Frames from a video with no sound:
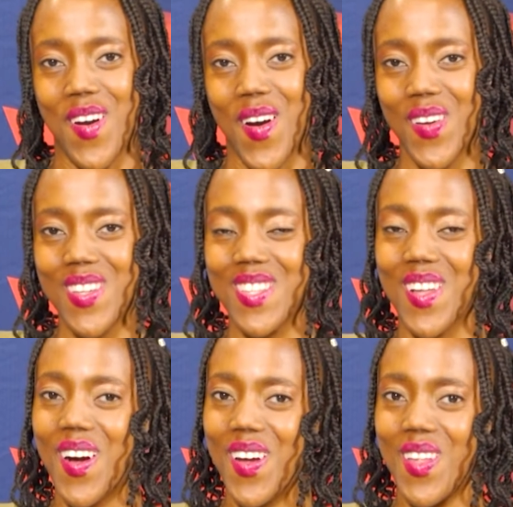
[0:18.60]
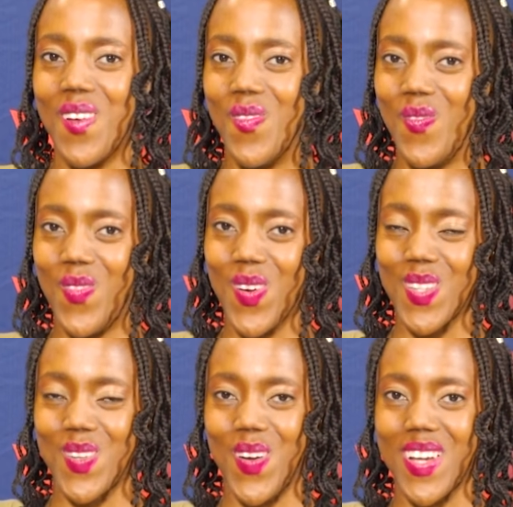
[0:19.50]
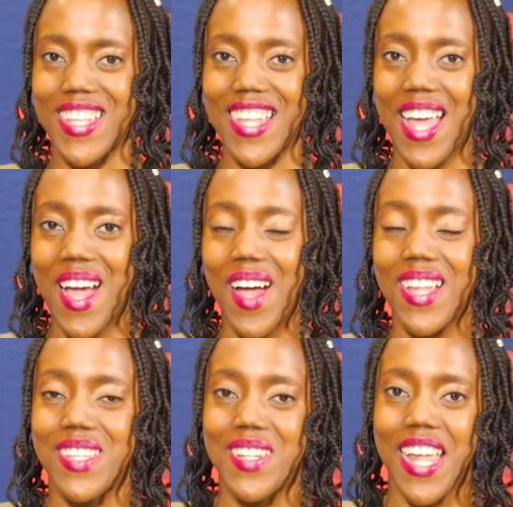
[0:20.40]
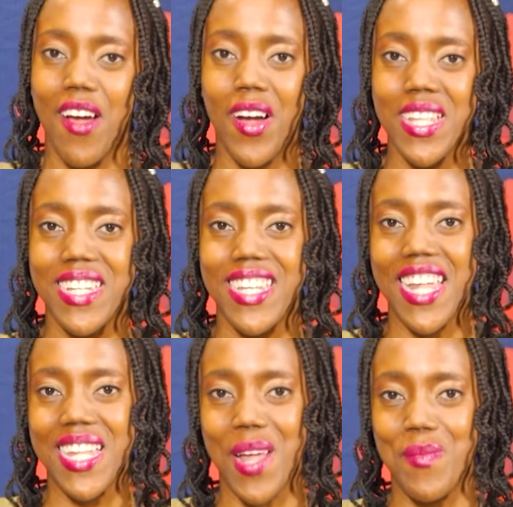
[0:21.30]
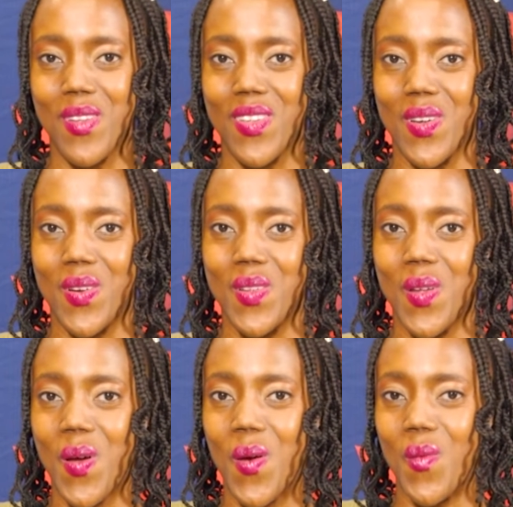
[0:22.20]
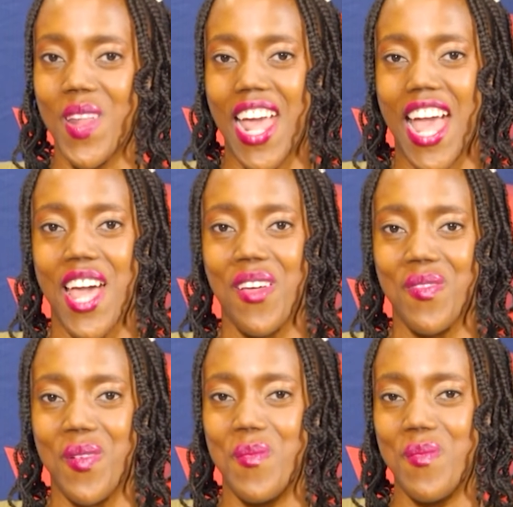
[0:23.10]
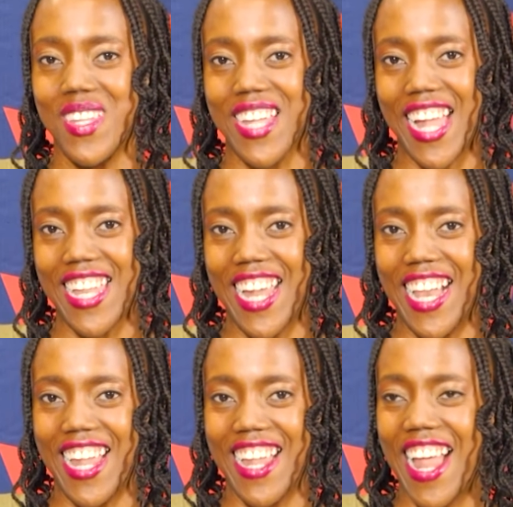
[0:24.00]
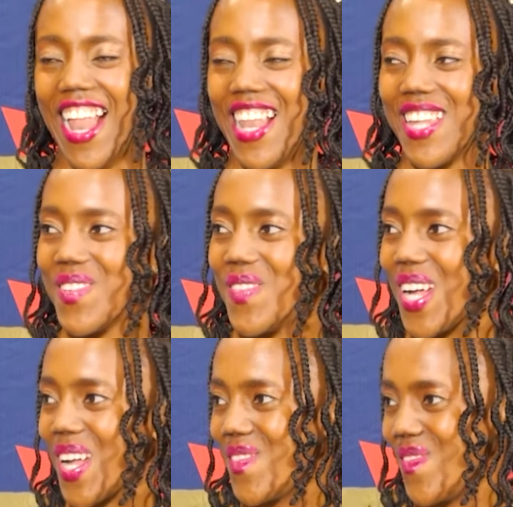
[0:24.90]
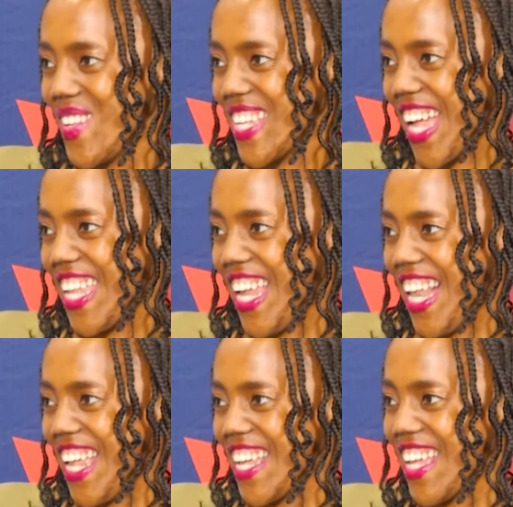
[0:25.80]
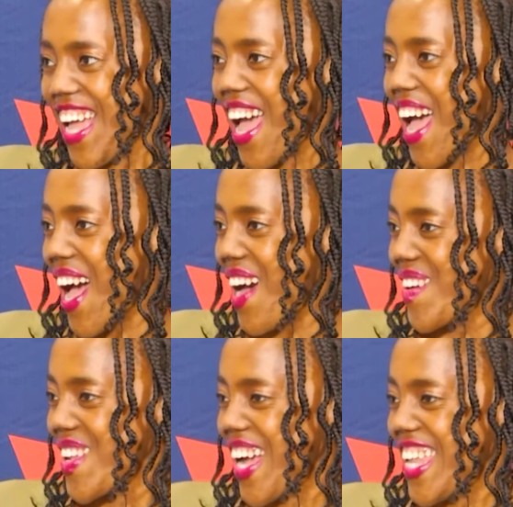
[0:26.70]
your host on Book Talks. On today's episode, we have Miss Anele. Let's welcome Miss Anele. How are you,